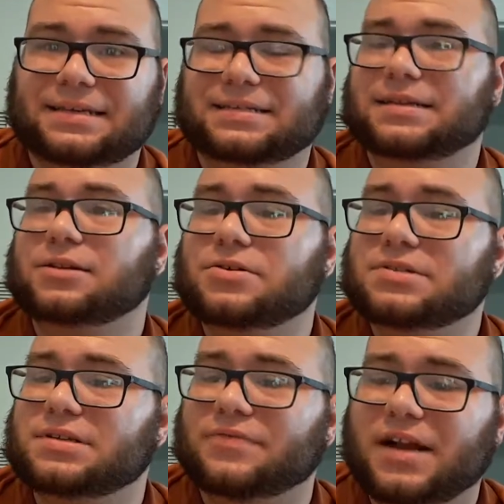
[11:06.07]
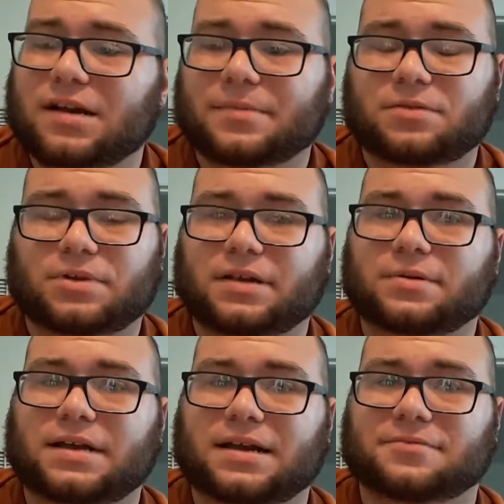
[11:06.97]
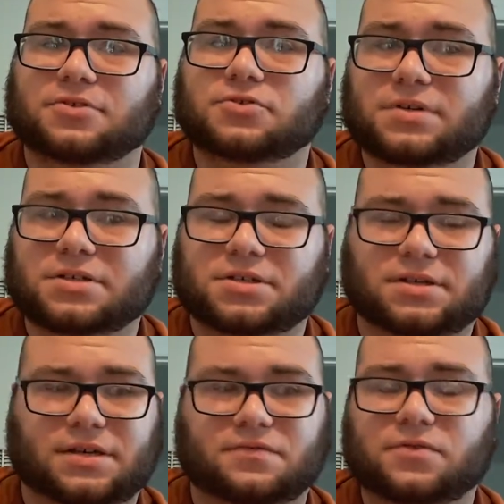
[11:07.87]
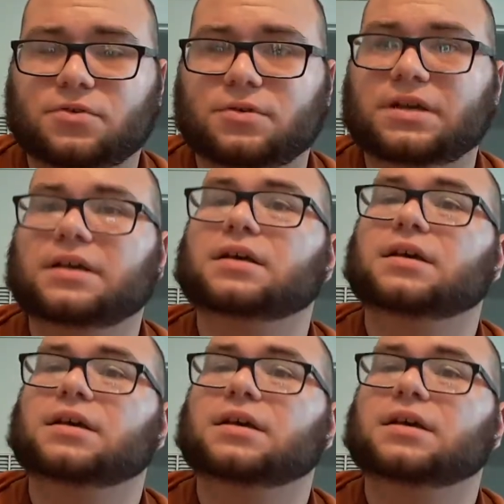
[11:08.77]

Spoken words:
It's a closed environment. When they run out of nutrition and food,